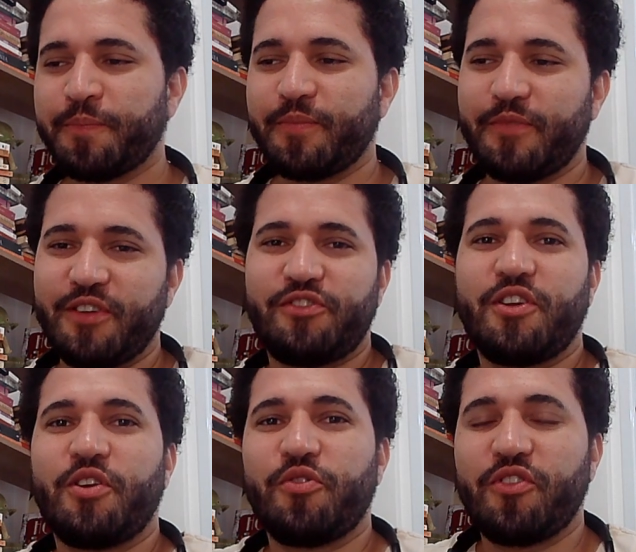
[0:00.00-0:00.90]
This
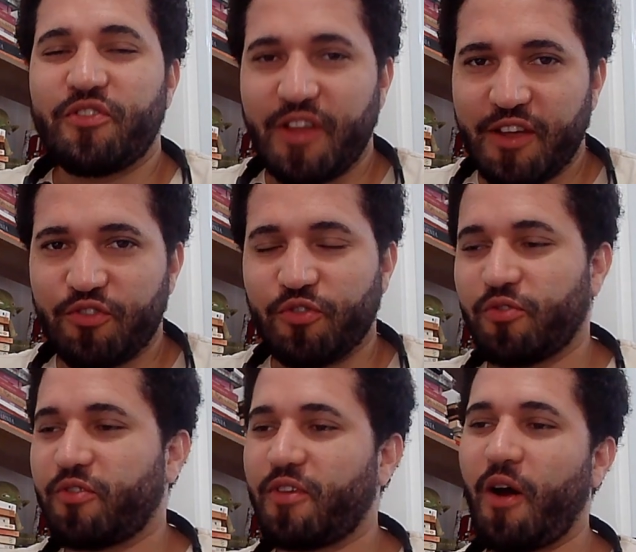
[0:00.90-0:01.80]
channel's intention
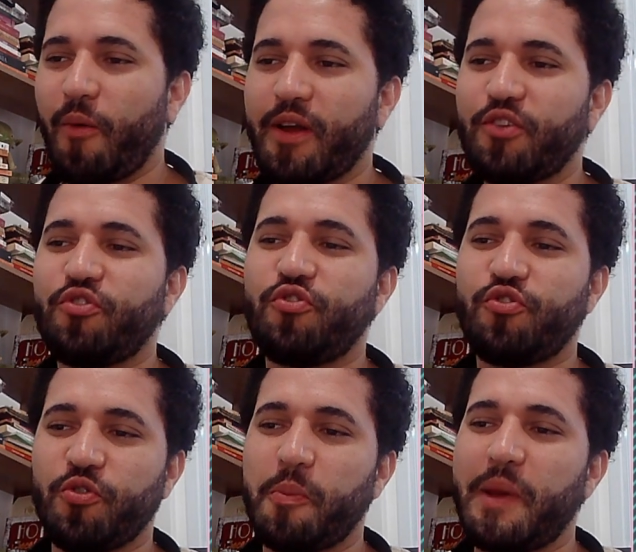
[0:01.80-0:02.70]
is always
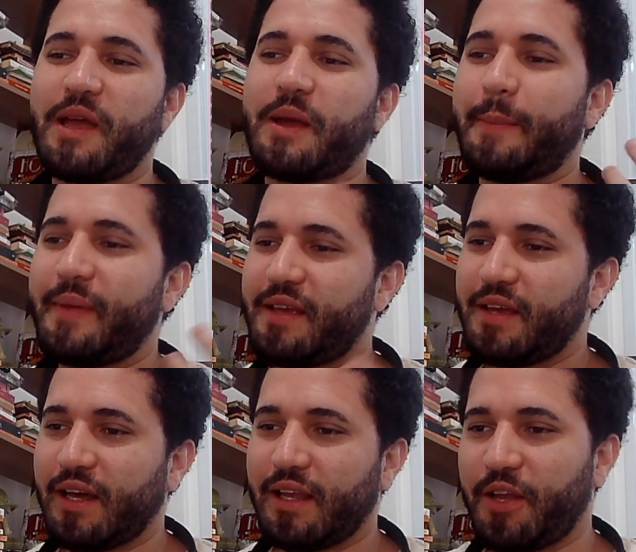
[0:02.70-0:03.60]
to make
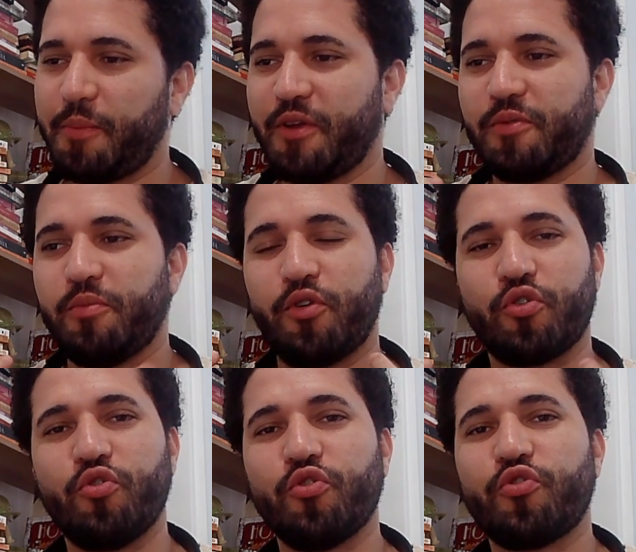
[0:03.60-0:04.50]
me a little bit
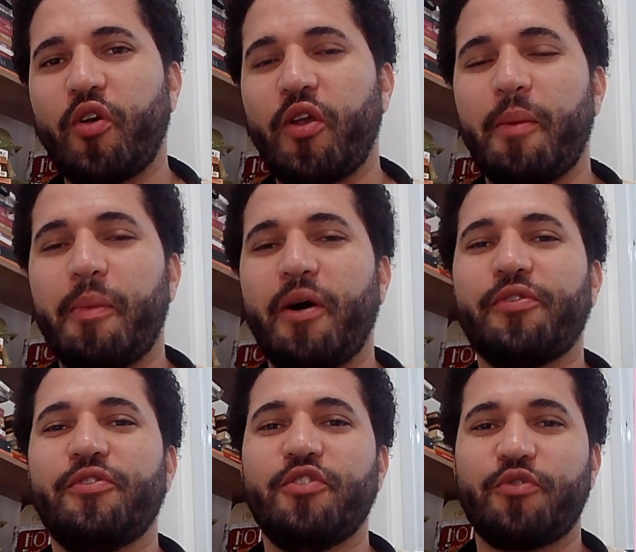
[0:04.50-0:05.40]
more cultured
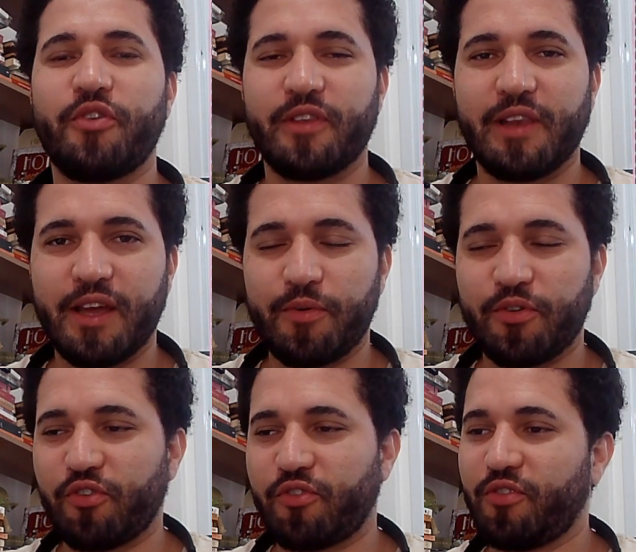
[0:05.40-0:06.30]
about different
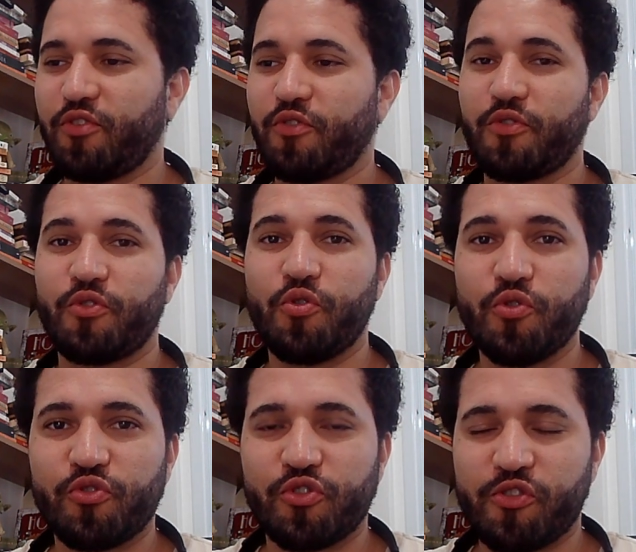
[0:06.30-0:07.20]
languages and different
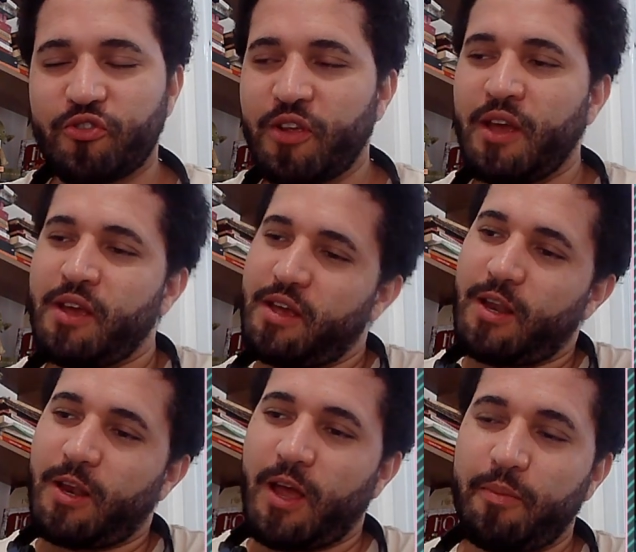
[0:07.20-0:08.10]
cultures,
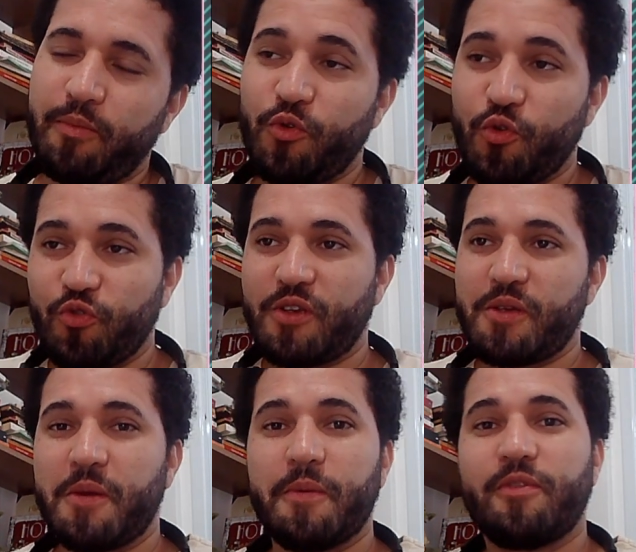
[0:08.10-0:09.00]
and I'm
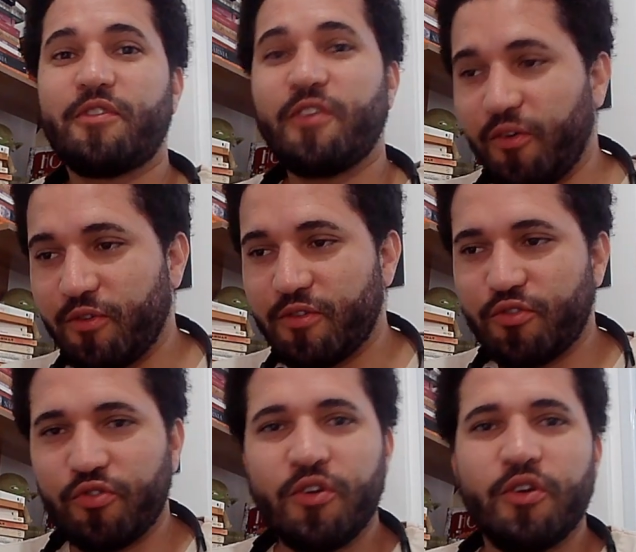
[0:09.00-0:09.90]
using
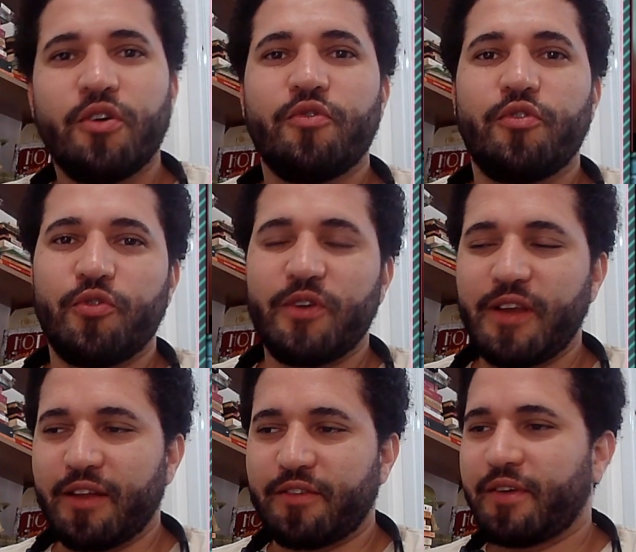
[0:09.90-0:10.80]
songs for doing
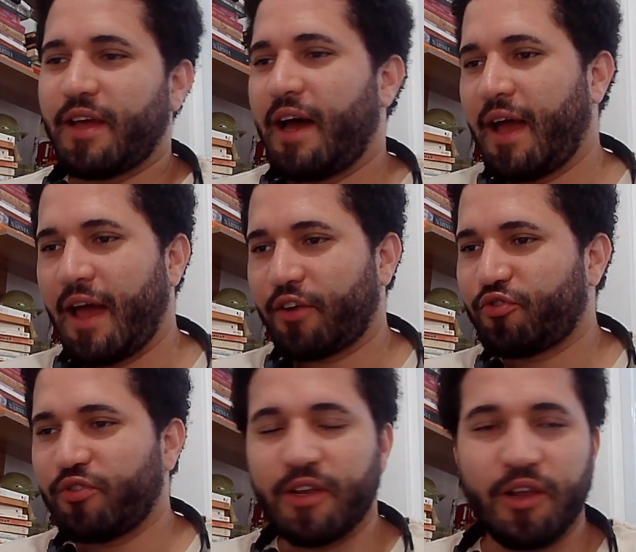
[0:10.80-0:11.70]
that. I
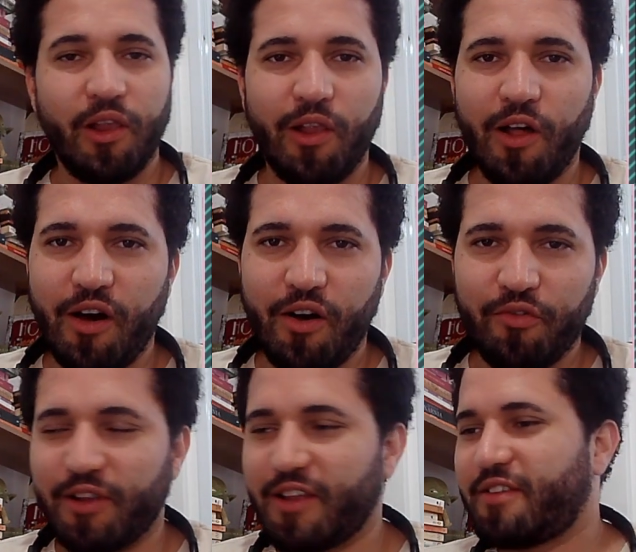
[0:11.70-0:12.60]
actually
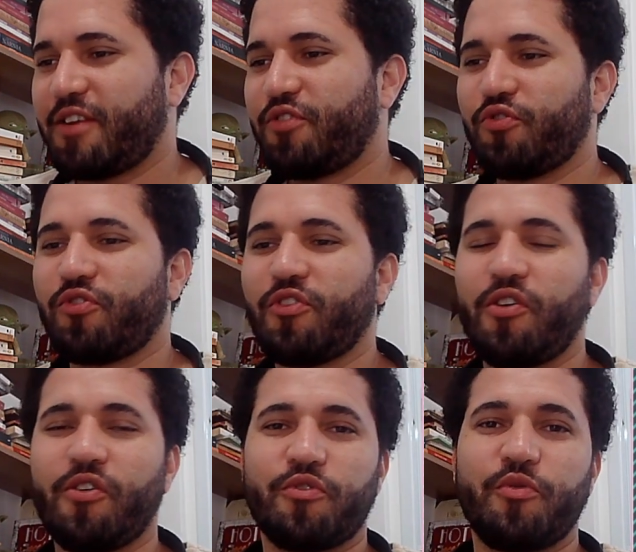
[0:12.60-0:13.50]
love listening to
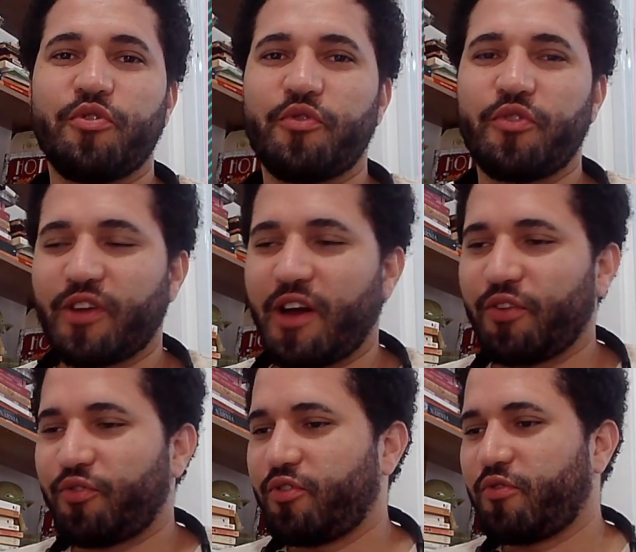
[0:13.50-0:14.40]
songs from different
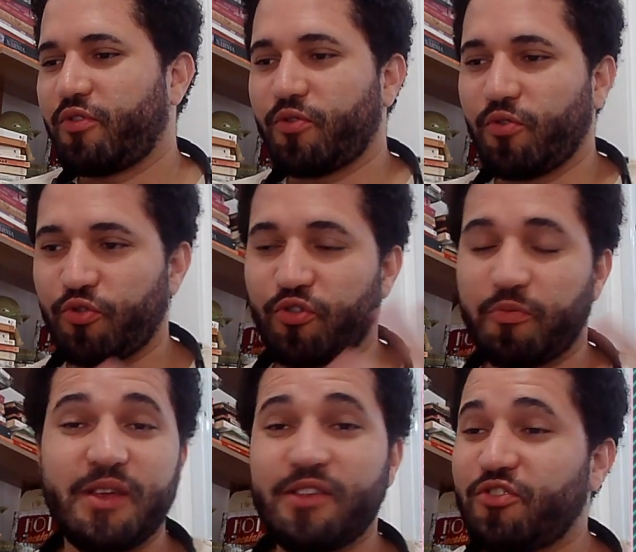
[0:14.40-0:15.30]
countries, different cultures,
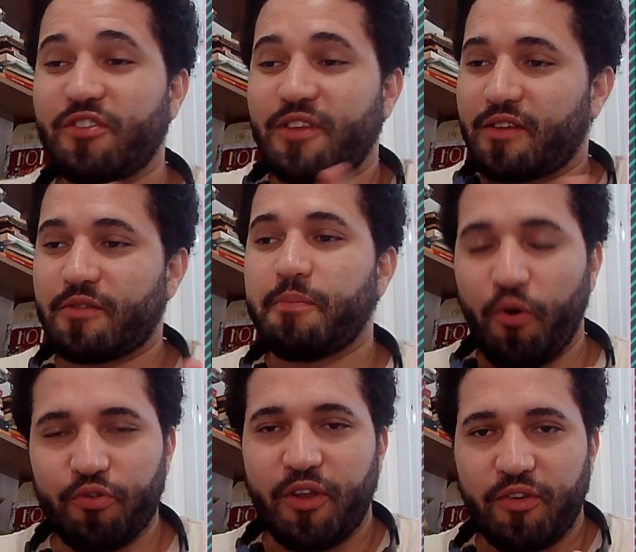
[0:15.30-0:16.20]
being just
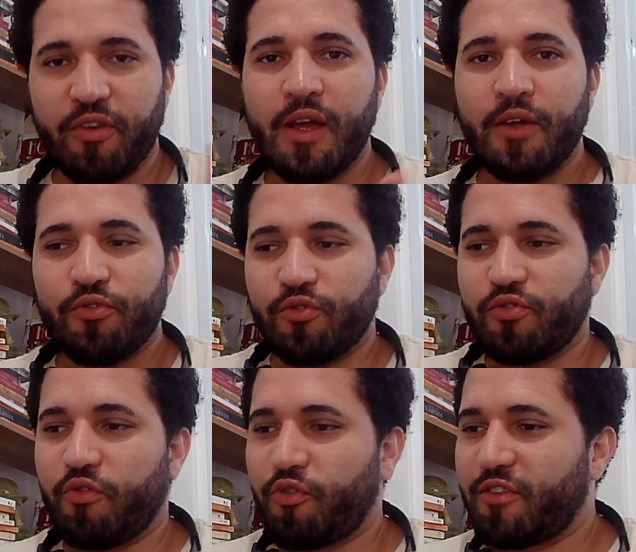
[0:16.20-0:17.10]
exposed to
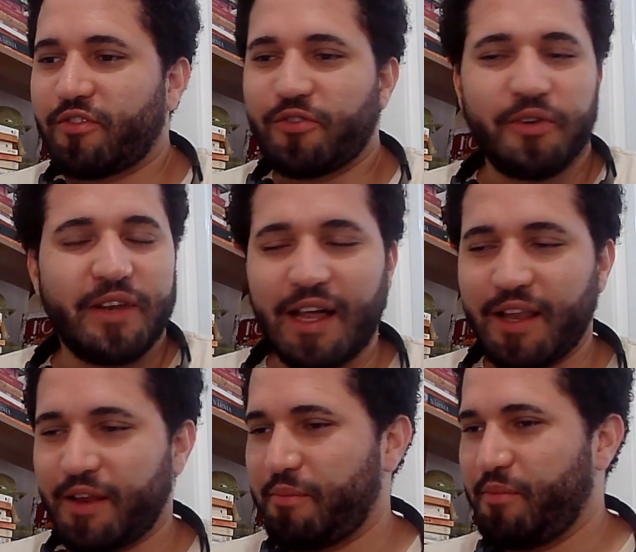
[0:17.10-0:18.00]
different
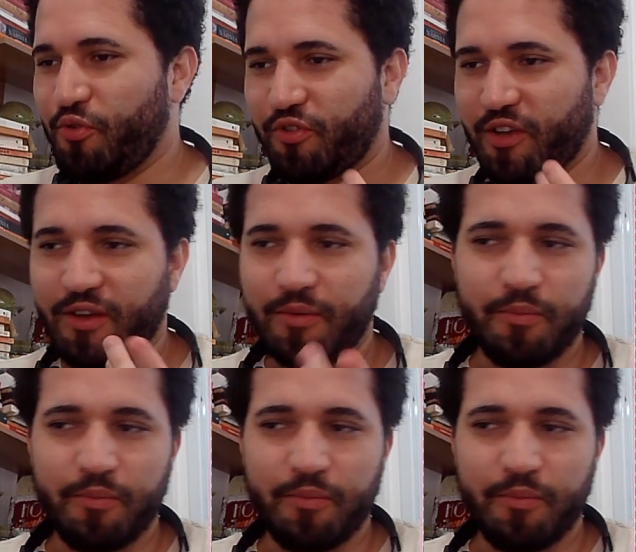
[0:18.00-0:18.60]
tonality, music